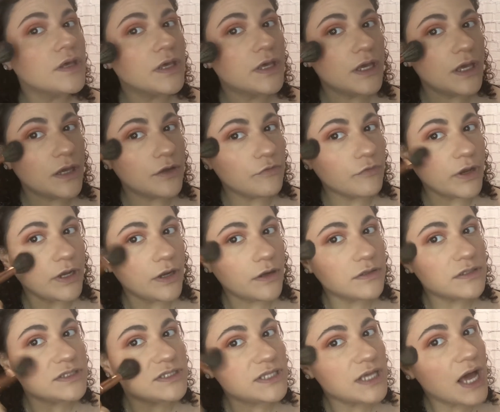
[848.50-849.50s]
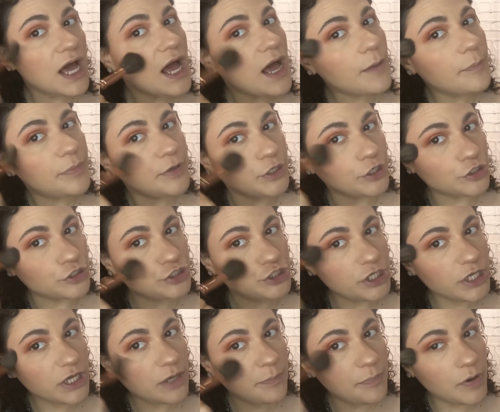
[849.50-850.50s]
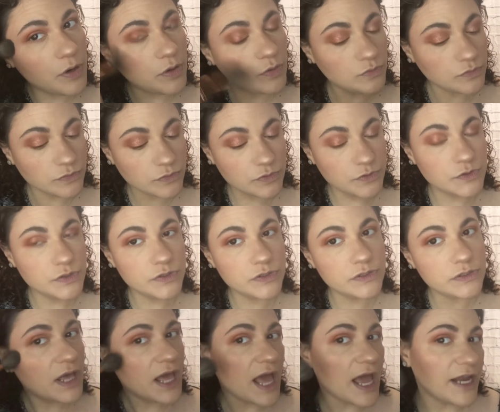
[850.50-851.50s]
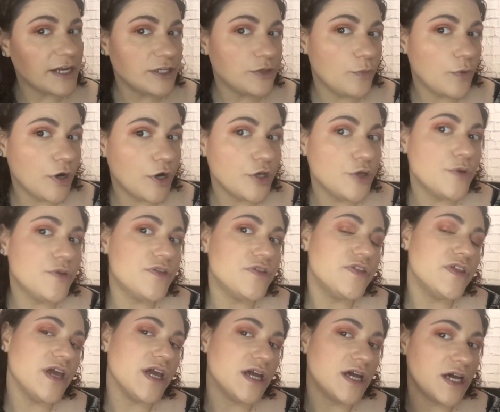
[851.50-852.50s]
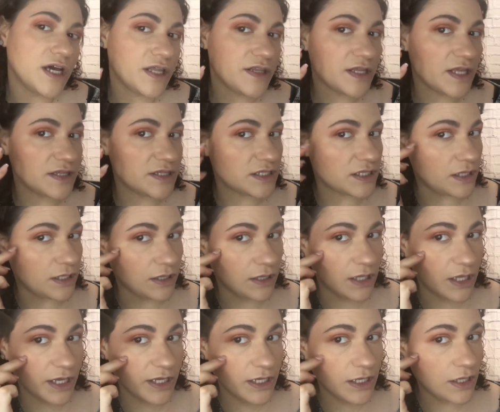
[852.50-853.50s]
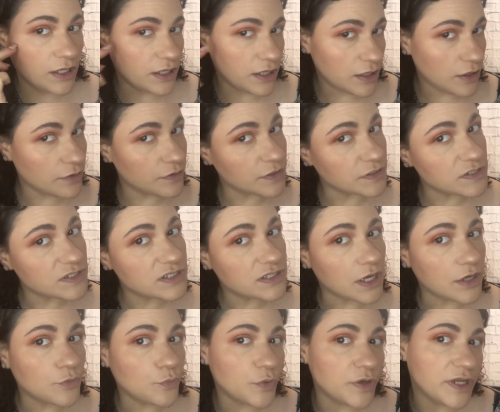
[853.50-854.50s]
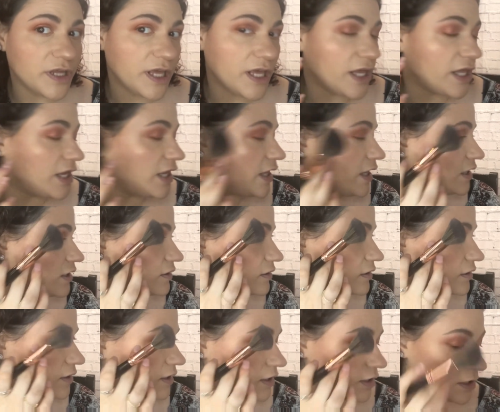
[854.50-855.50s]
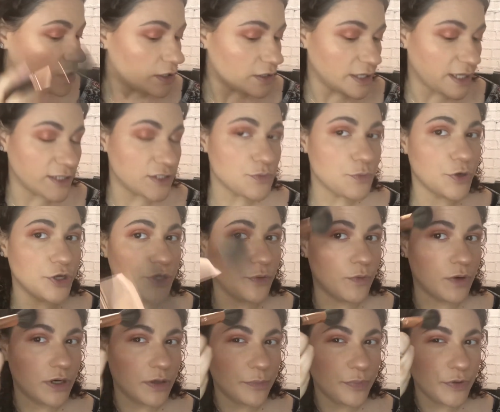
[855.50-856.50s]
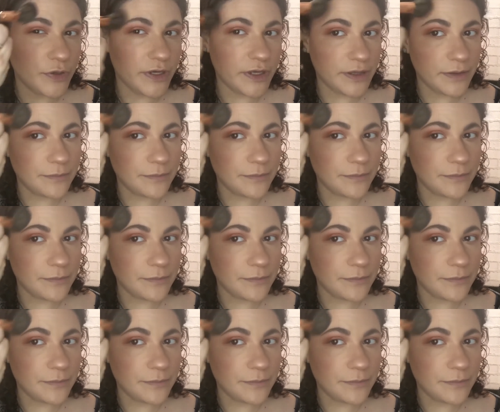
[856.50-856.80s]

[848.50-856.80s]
And right on top of your cheekbones, anywhere you think that the light and the sun would hit it, that's where you want to put it.